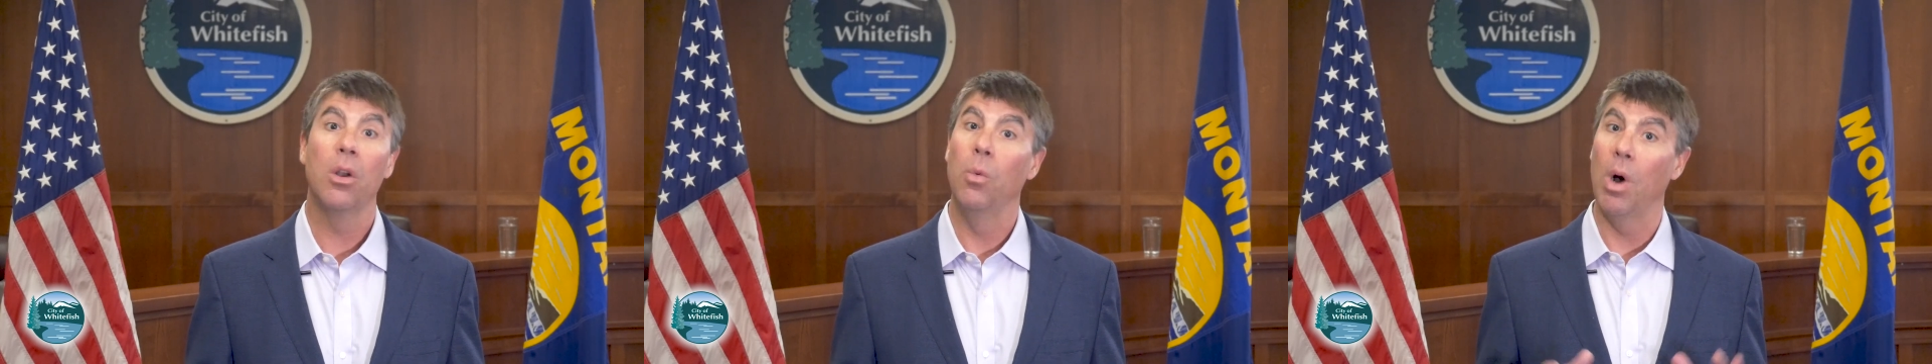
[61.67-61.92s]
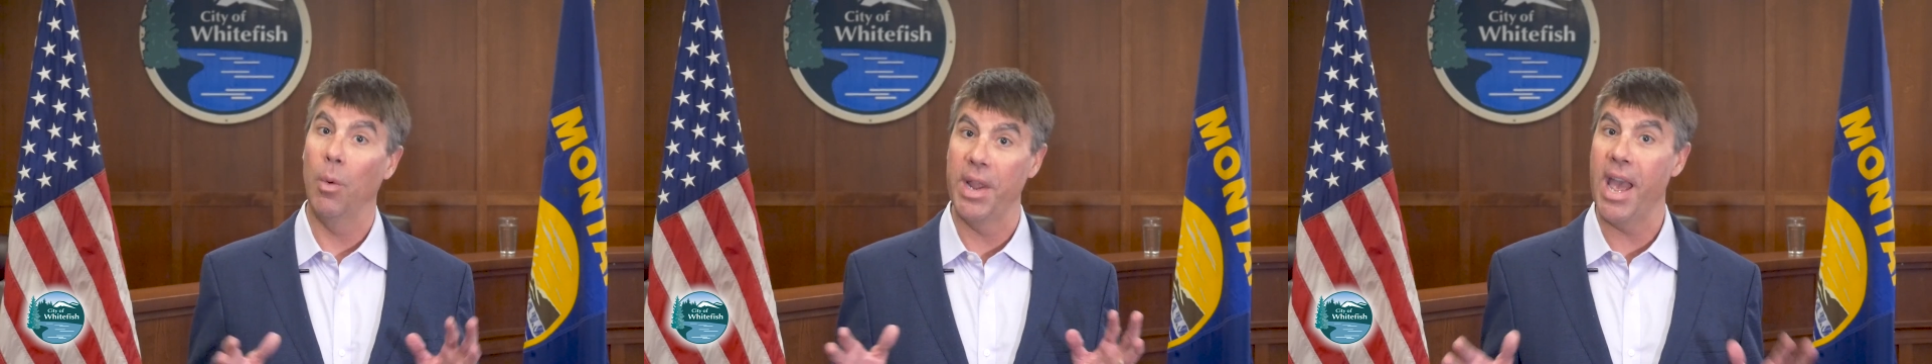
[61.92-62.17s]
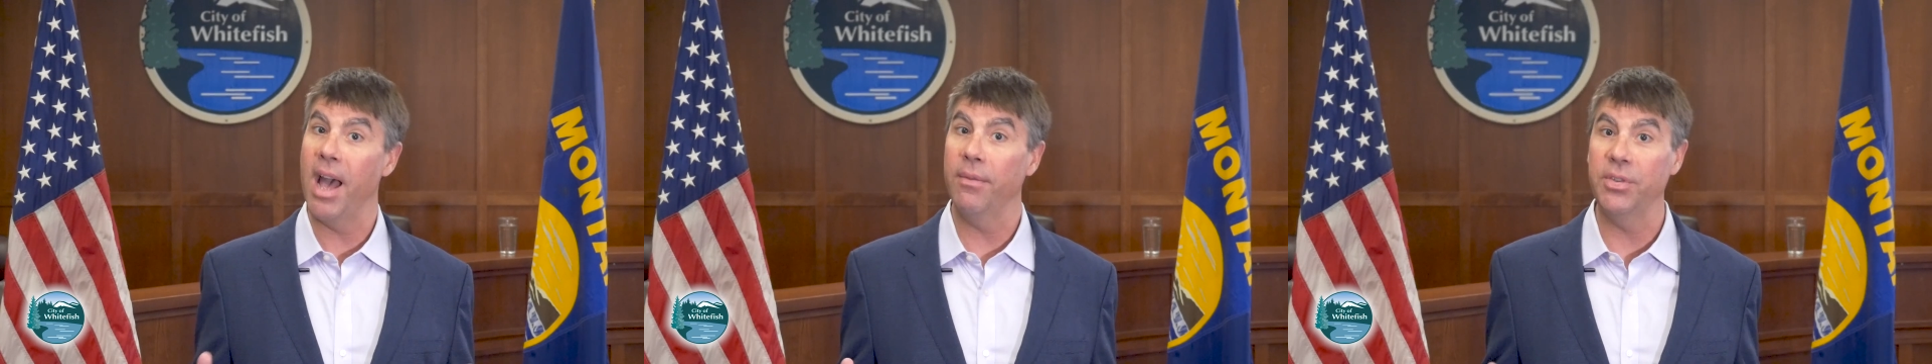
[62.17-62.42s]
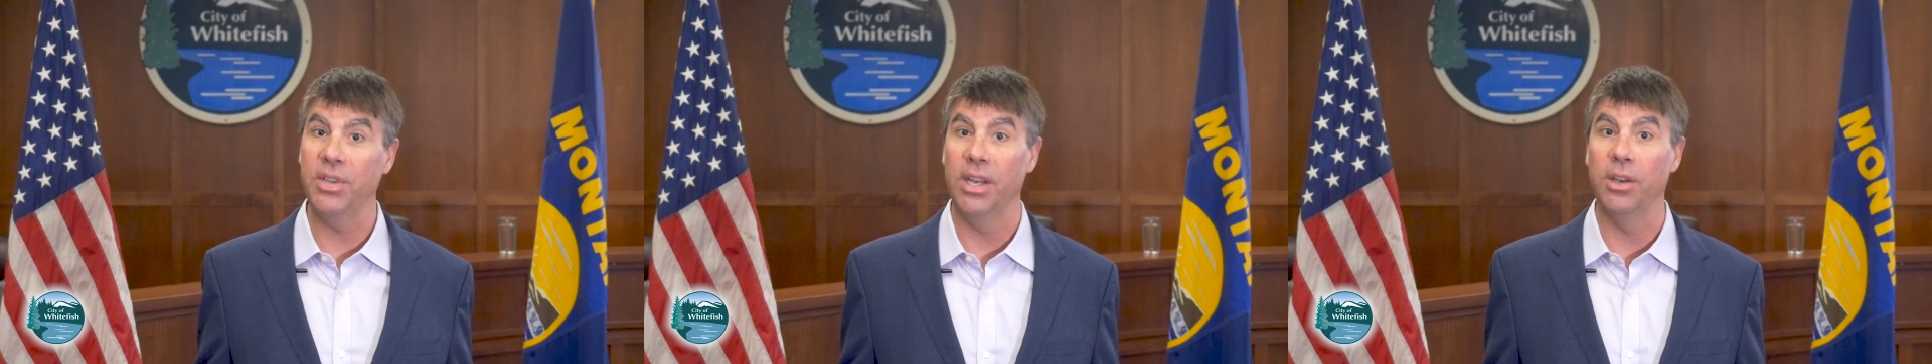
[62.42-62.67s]
While we have
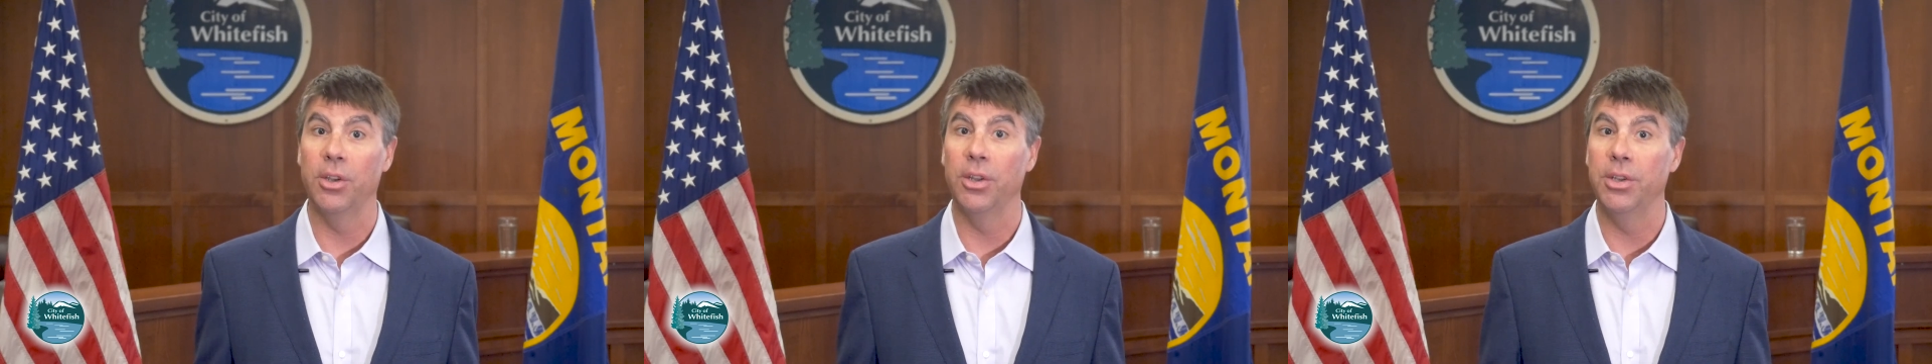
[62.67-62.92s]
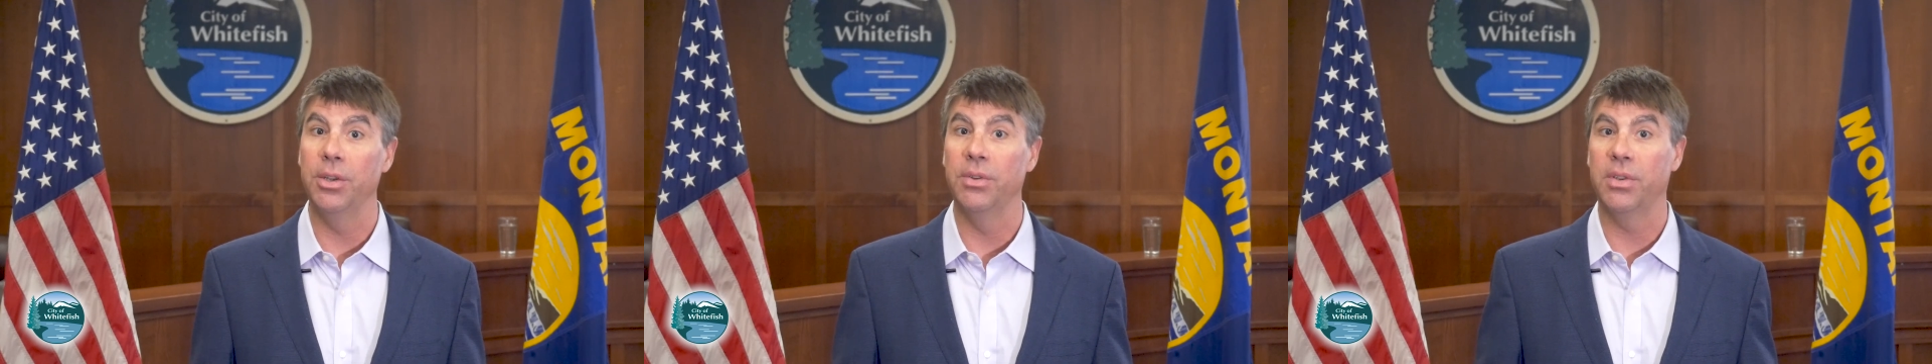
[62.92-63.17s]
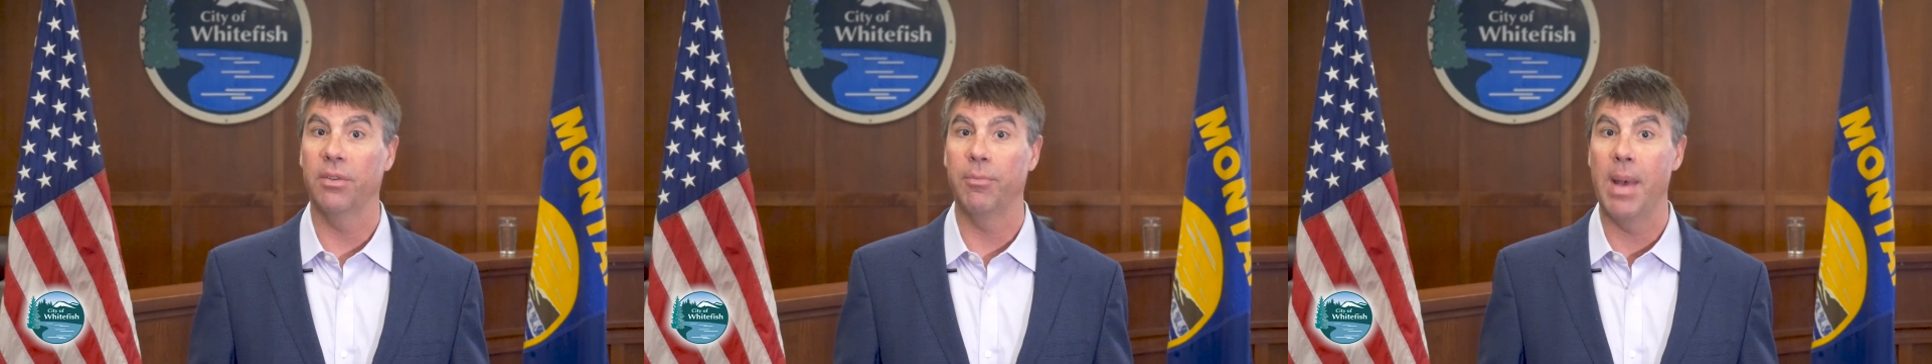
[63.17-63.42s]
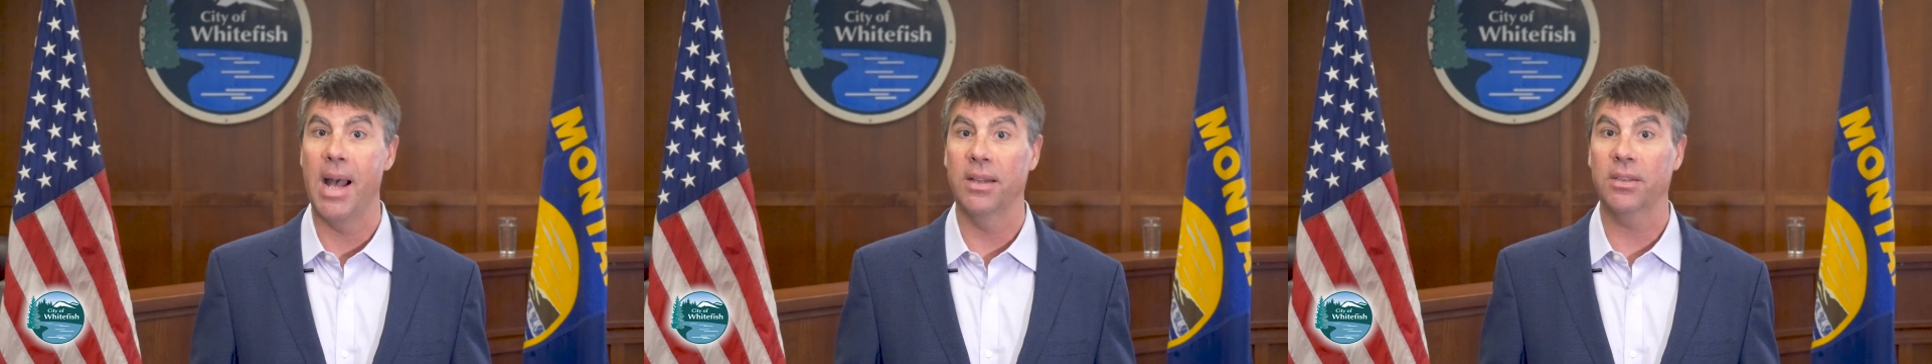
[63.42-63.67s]
seen good use of
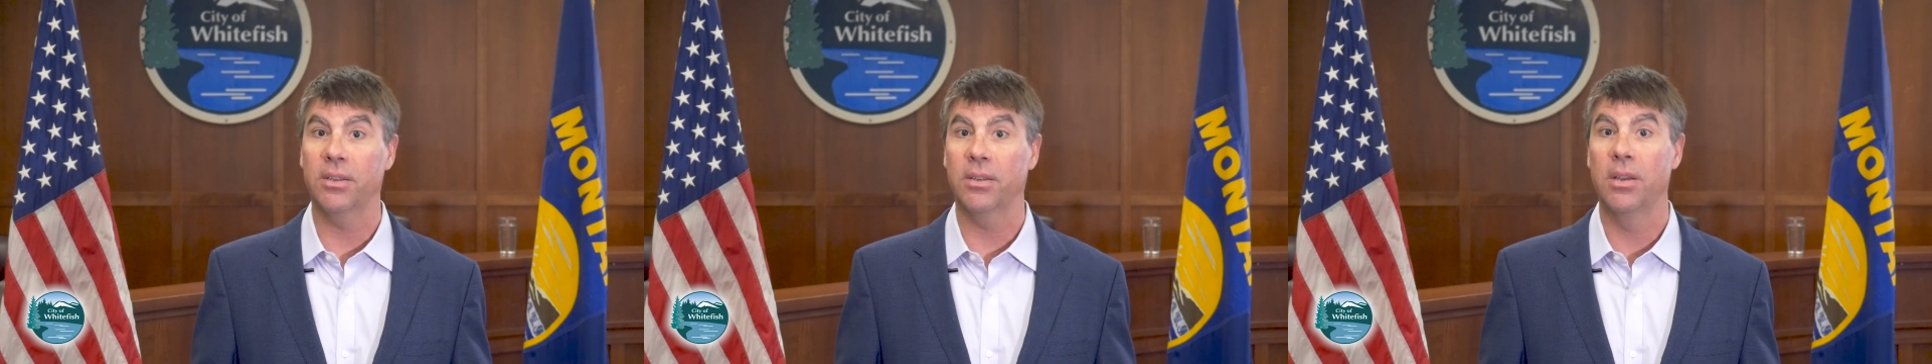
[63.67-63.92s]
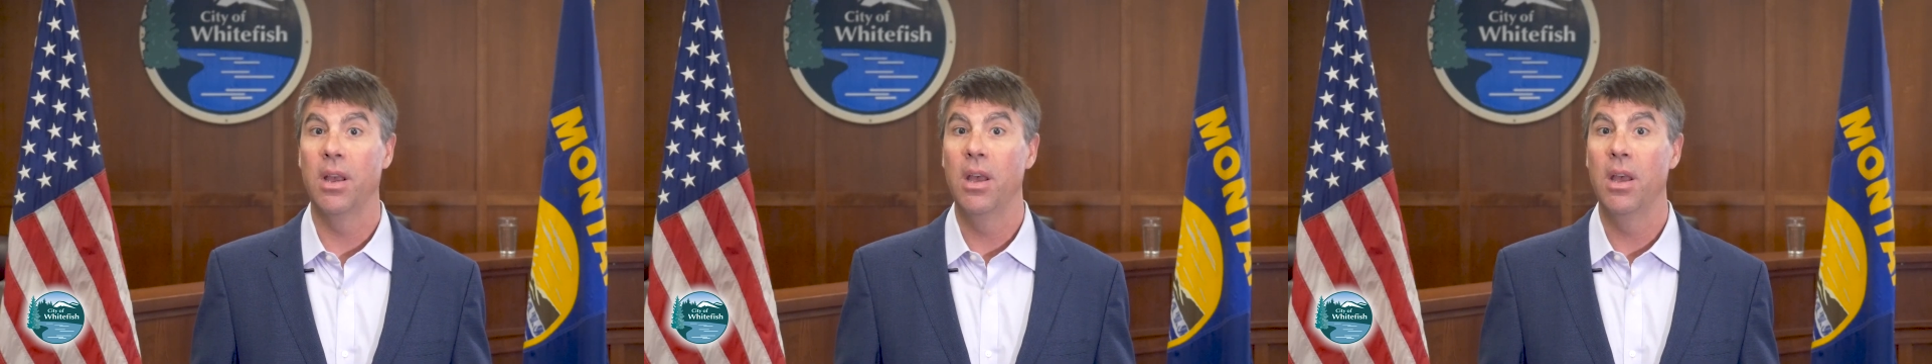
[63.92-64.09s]
masks